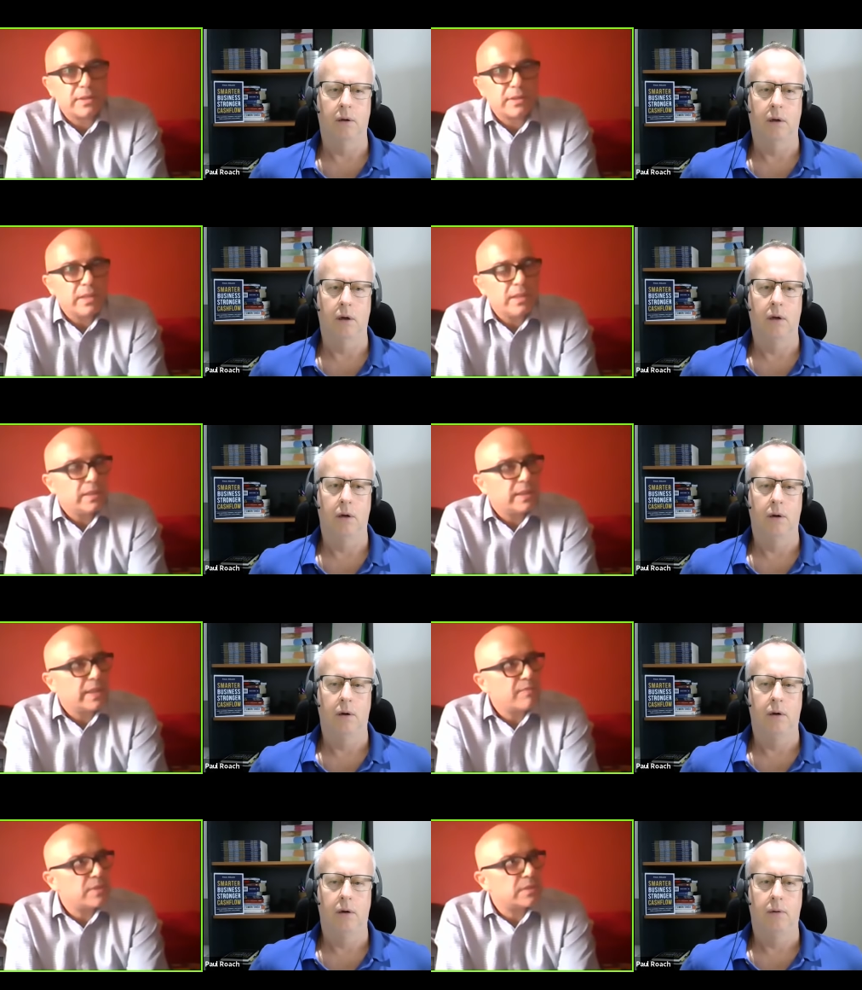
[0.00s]
Speaker 1: The
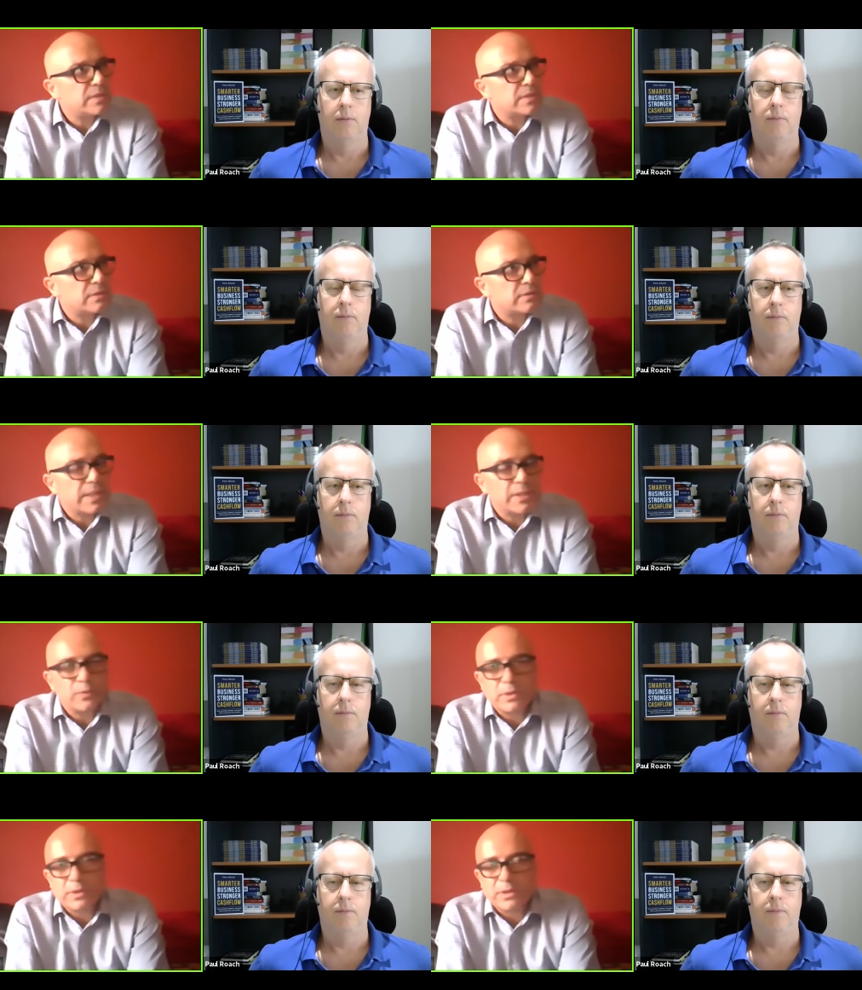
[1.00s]
governments around
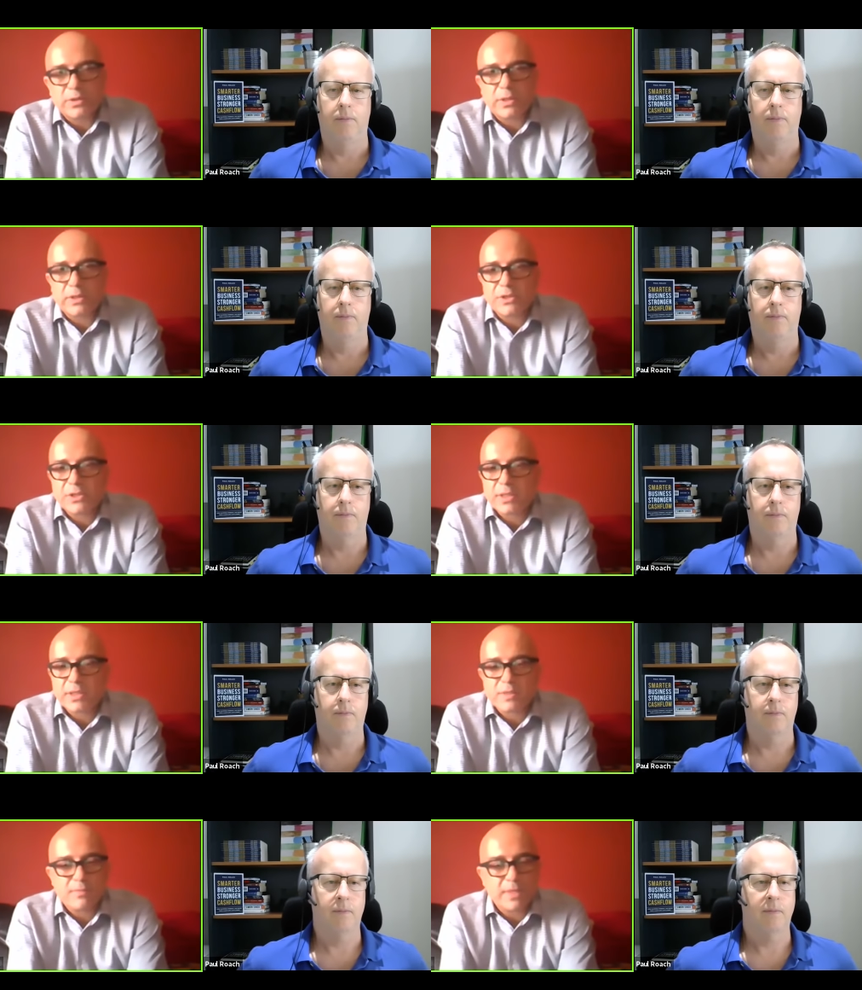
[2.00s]
the world are trying to
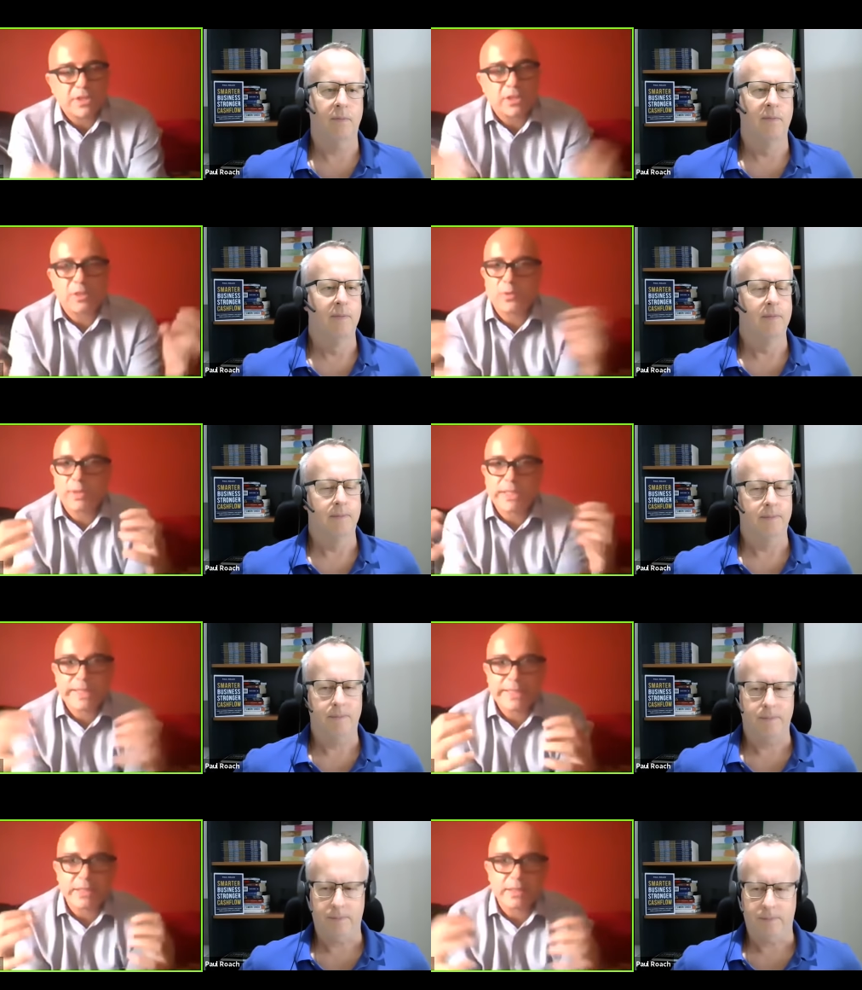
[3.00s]
chuck as much
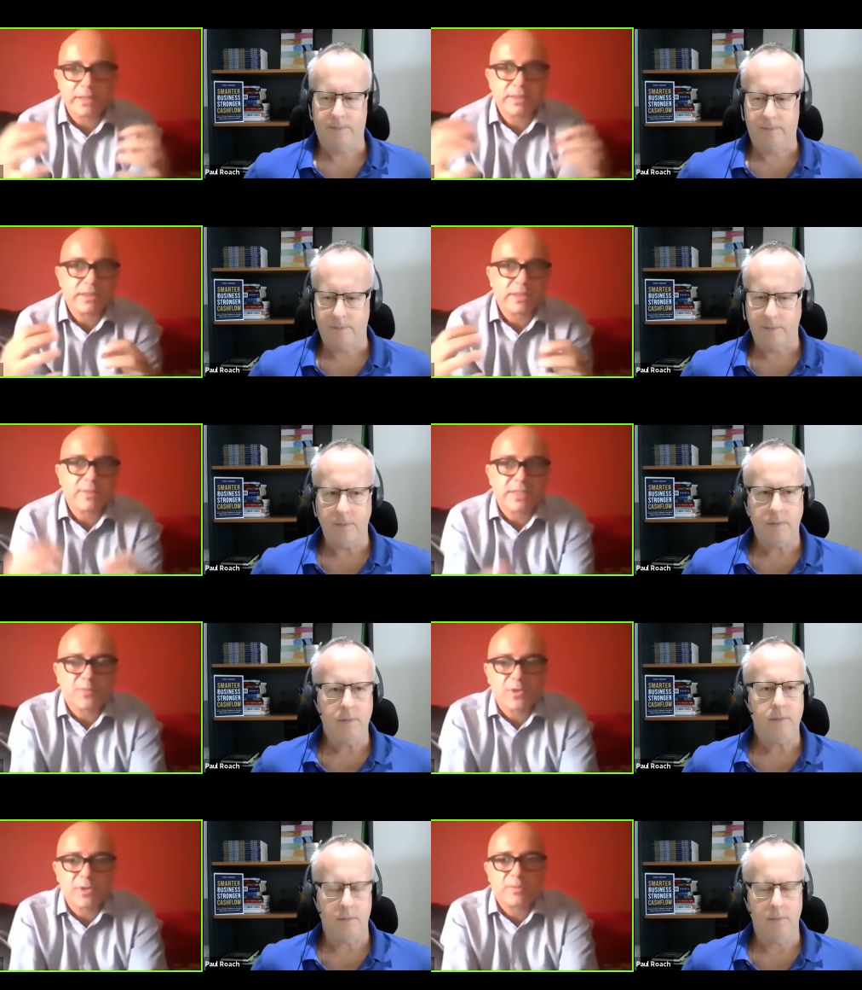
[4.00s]
liquidity into the system as
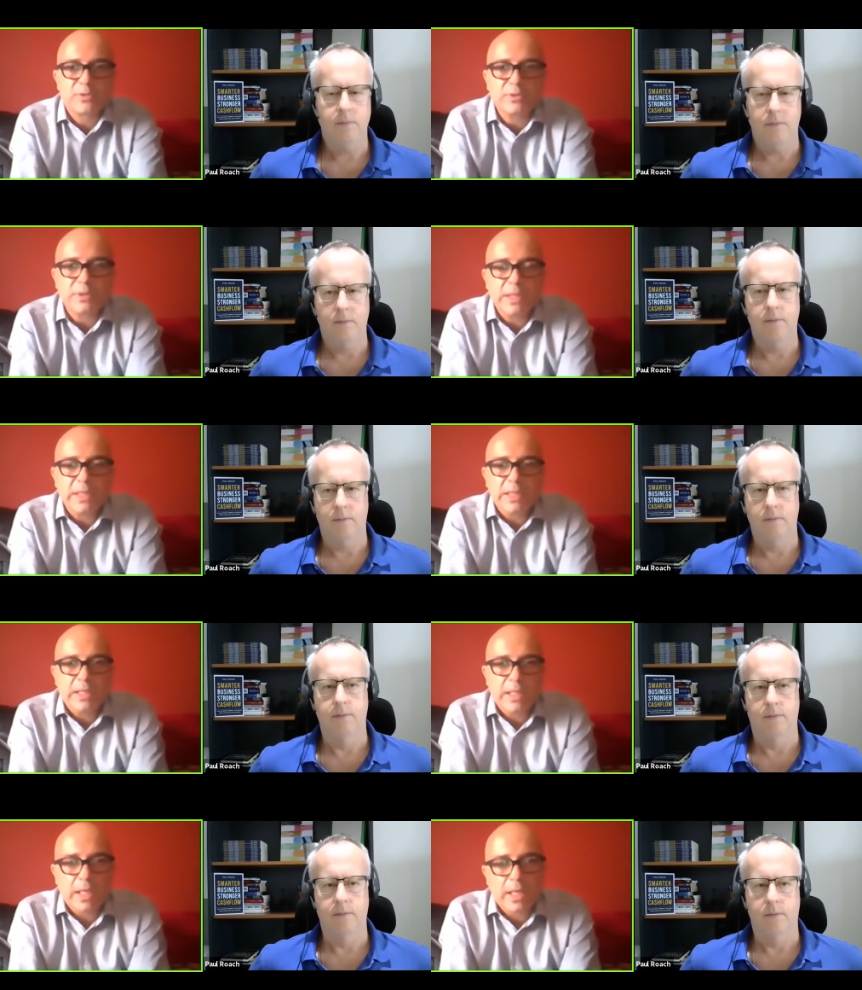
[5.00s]
possible
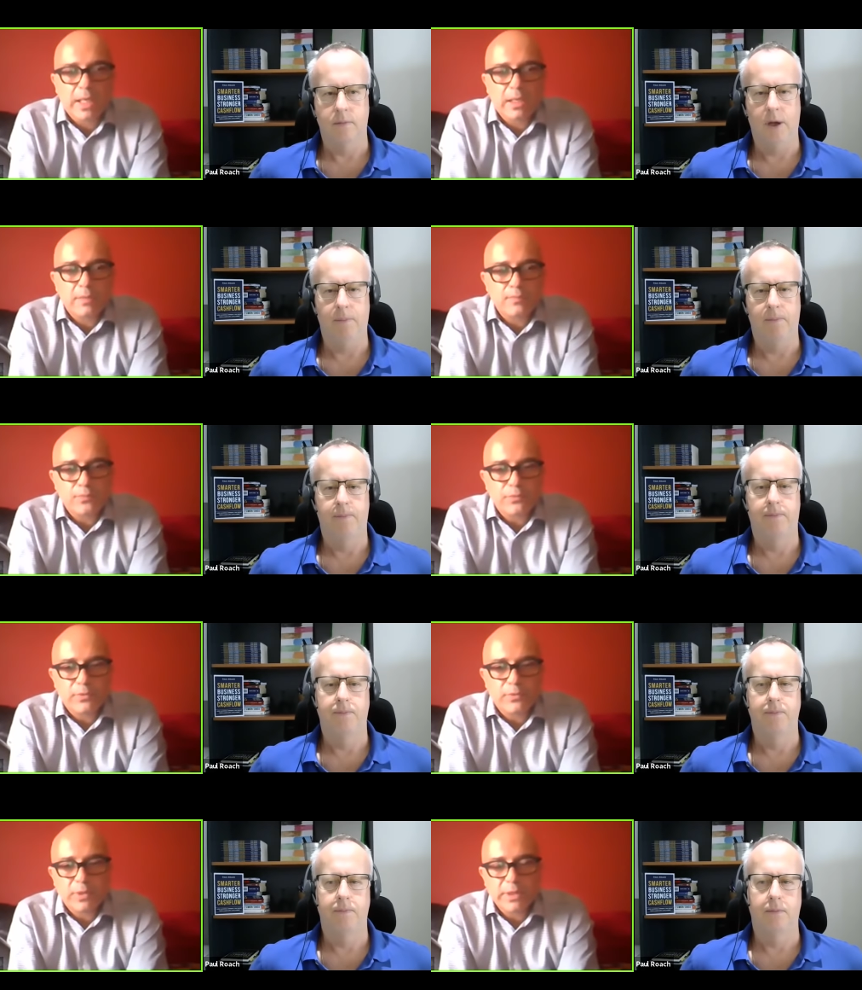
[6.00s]
um,
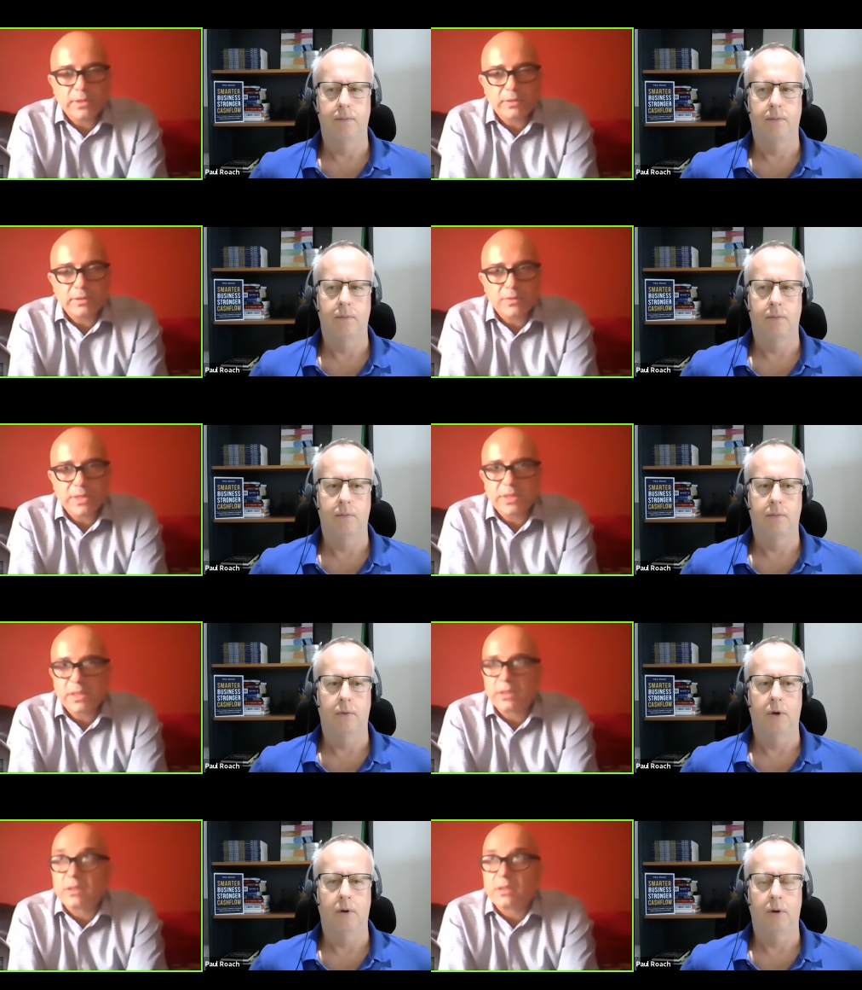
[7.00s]
what are you What are you
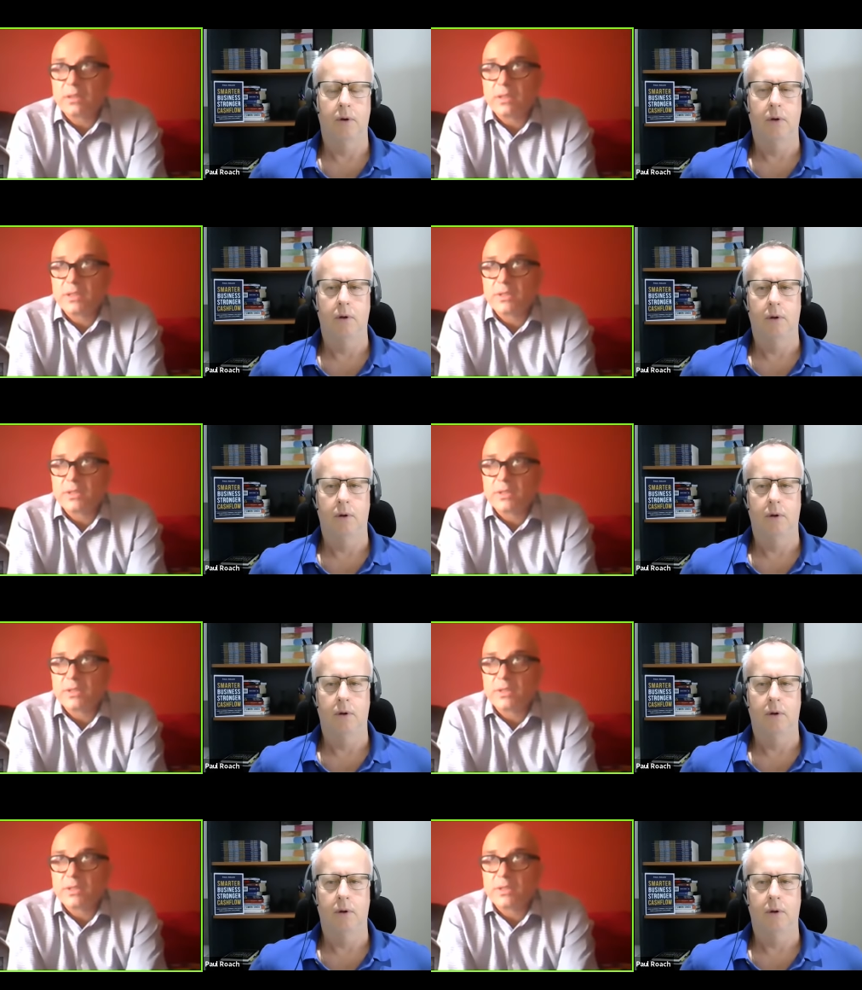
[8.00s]
telling your clients?